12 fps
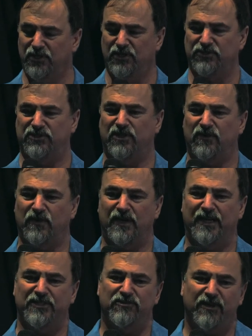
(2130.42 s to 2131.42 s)
So
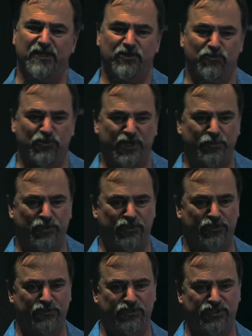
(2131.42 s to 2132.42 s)
I tried to
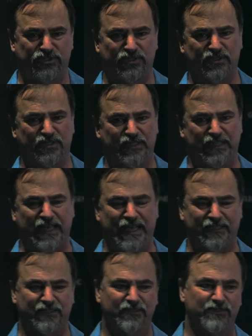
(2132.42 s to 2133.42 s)
reproduce
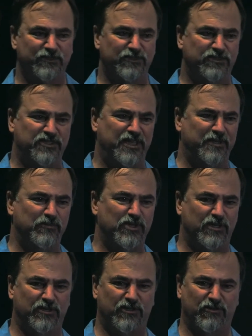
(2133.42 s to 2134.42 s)
that same
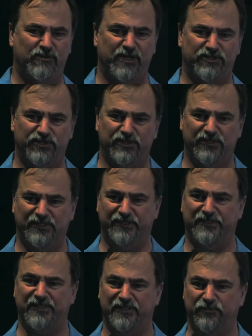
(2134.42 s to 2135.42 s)
color correction in
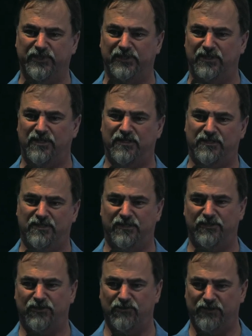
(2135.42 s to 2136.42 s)
a 10-bit log
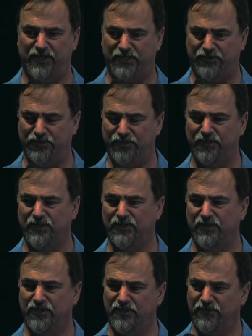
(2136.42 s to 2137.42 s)
color corrector
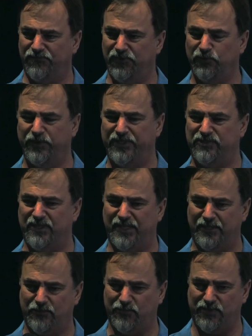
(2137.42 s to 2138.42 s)
a few weeks
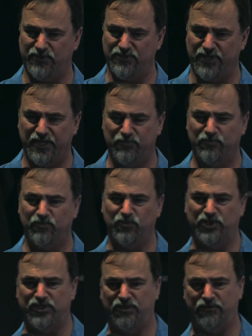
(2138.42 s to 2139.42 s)
later with the same
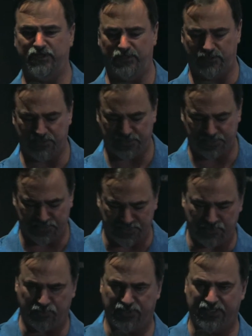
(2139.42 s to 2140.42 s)
material in
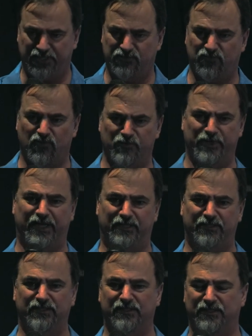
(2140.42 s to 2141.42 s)
DPX format
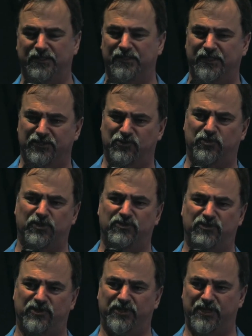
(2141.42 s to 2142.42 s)
as
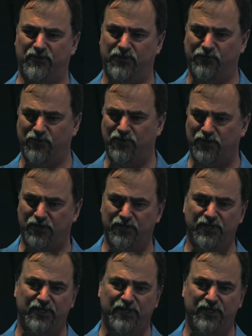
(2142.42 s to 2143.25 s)
opposed to the ARRI RAW.